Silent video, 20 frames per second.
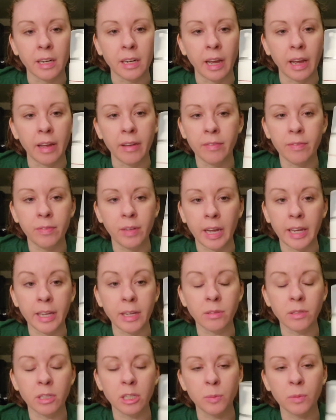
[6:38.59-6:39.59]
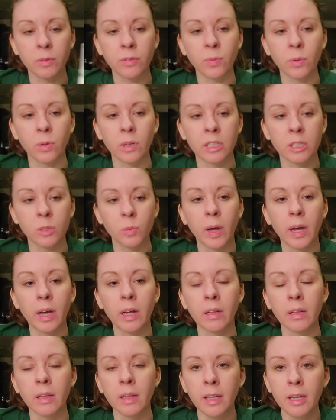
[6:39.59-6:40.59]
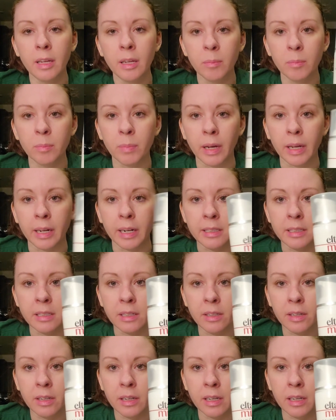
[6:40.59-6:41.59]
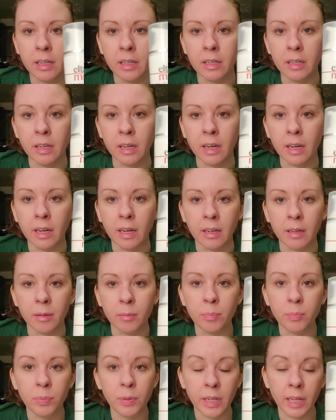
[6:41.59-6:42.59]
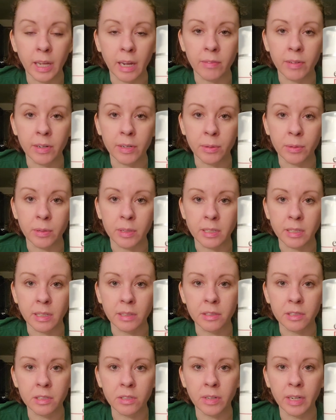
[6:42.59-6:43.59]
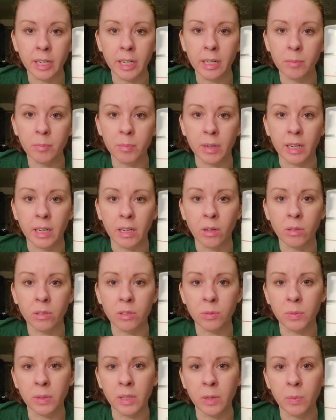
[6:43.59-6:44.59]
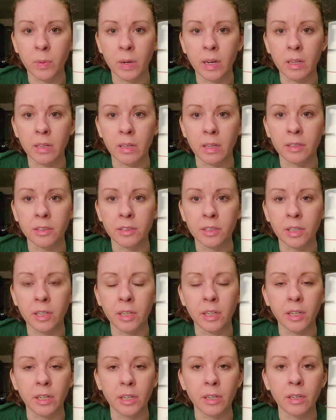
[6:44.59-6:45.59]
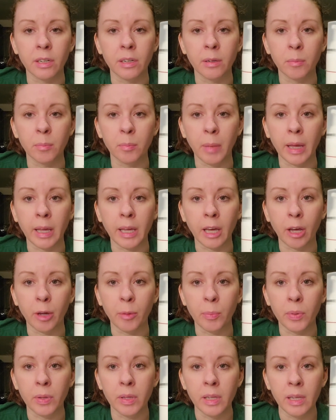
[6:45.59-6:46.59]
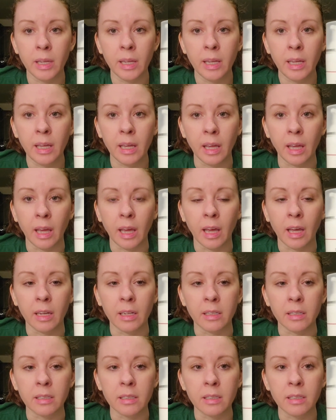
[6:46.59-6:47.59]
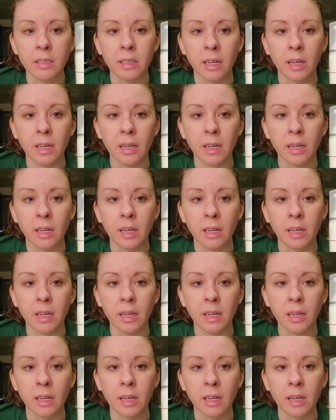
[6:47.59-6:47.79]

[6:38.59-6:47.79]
I used this before as well, but it's a good, pretty heavy duty sunscreen, but it goes really well under your makeup and